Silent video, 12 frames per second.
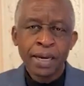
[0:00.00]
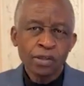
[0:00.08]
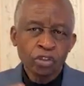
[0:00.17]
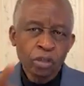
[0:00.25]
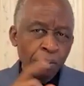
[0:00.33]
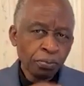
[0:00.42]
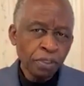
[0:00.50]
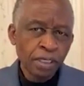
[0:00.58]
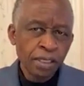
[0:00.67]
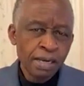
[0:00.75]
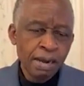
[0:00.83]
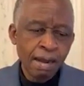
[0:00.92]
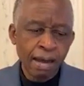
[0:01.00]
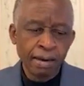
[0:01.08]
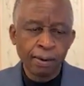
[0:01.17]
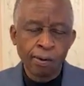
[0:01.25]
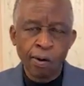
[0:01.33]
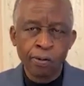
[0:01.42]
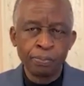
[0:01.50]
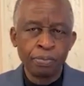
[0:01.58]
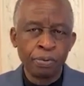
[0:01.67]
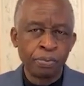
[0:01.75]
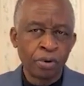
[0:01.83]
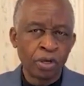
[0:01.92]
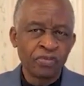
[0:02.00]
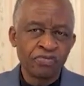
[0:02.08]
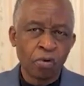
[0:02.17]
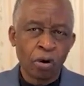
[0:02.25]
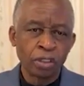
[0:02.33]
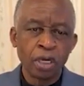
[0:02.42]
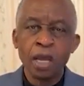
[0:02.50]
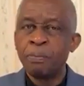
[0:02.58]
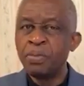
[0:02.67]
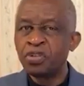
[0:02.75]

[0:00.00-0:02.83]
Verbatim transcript: but there's something here the Lord brought forth.